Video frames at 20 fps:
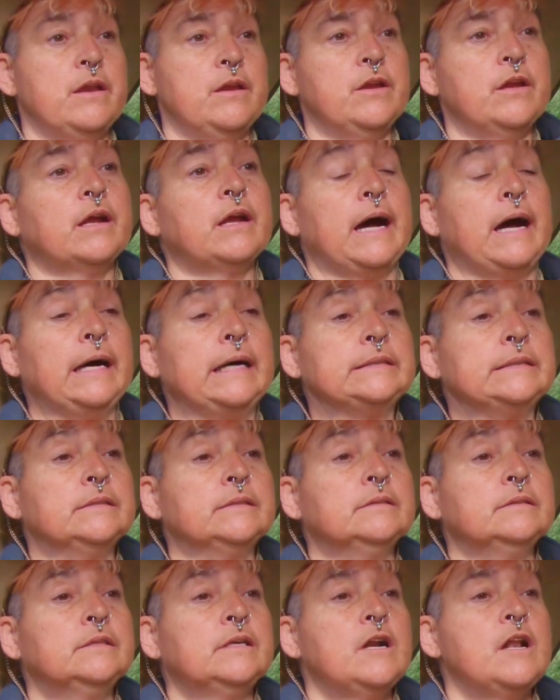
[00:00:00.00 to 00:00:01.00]
in your
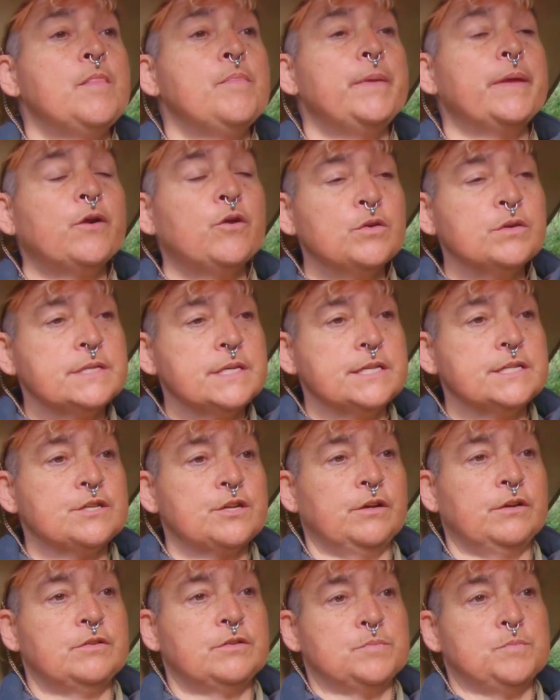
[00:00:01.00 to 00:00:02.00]
garden because they're
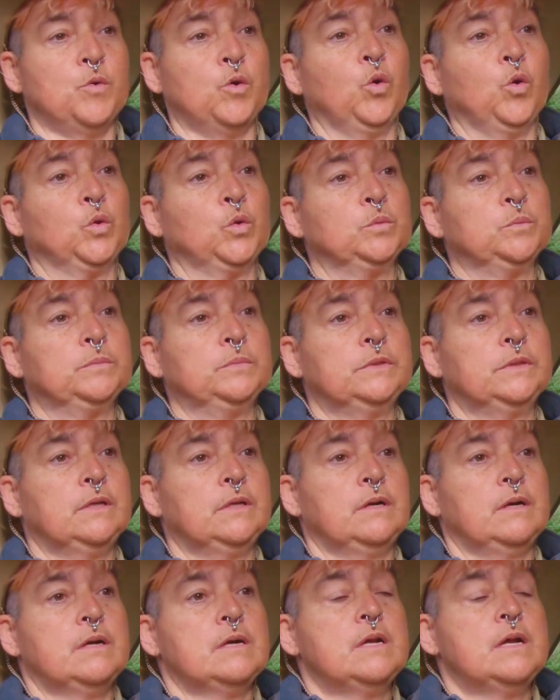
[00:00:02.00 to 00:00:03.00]
so small.
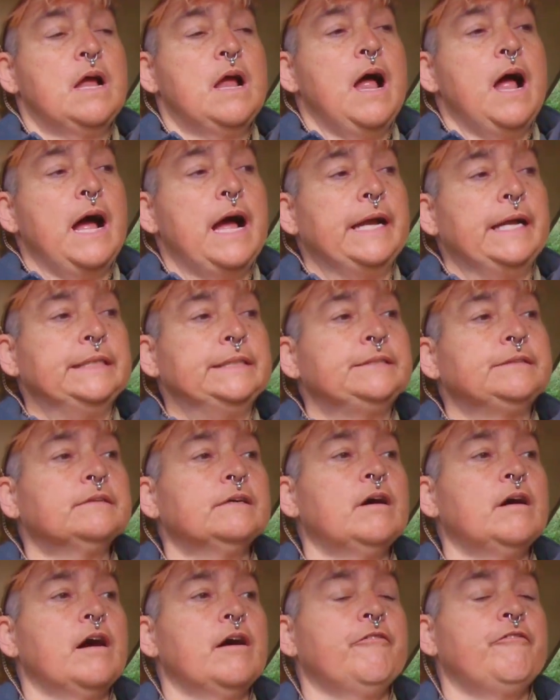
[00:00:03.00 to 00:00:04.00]
And
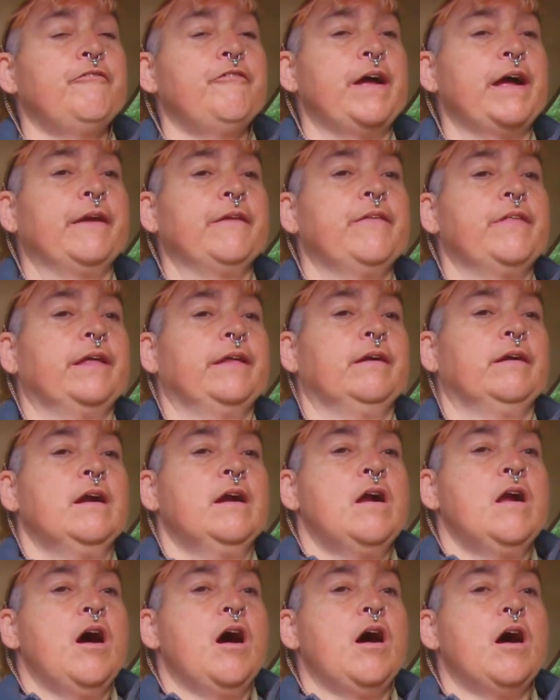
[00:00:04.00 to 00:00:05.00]
I found that
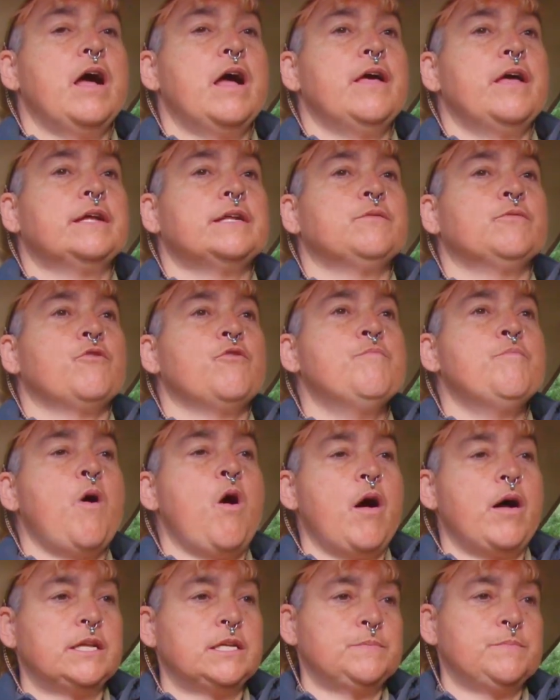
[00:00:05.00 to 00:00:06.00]
it
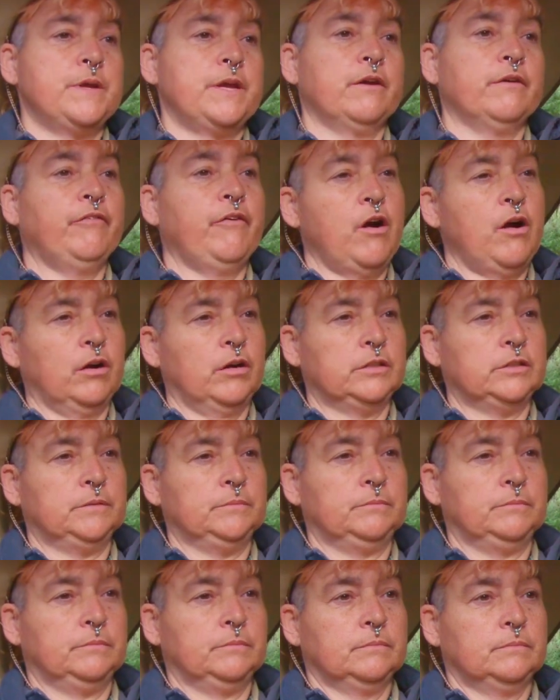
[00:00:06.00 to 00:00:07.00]
reminds me of
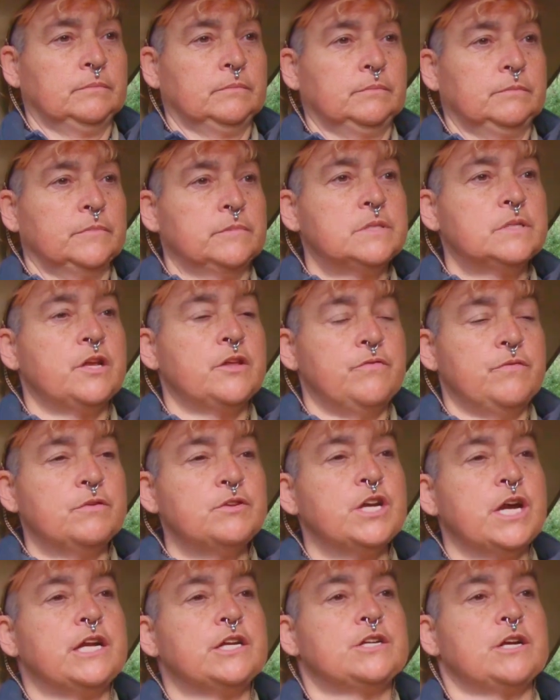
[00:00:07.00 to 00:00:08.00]
home. So
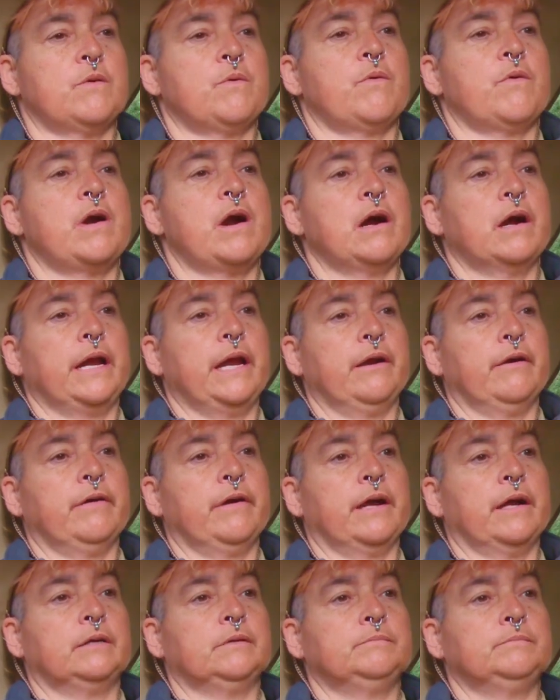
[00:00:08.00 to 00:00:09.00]
Jaja Wurrung
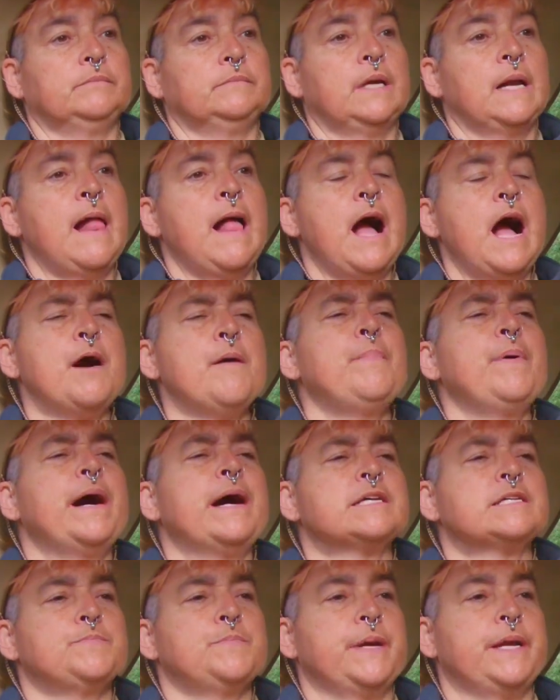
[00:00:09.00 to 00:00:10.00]
area, up
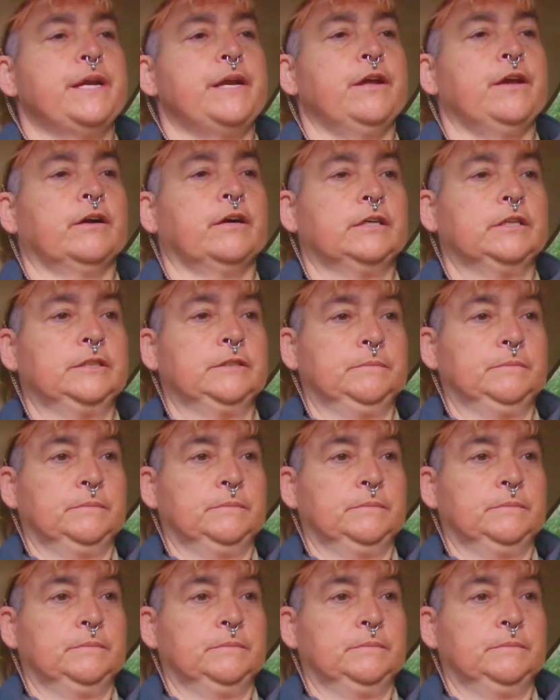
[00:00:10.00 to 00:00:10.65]
past Bendigo.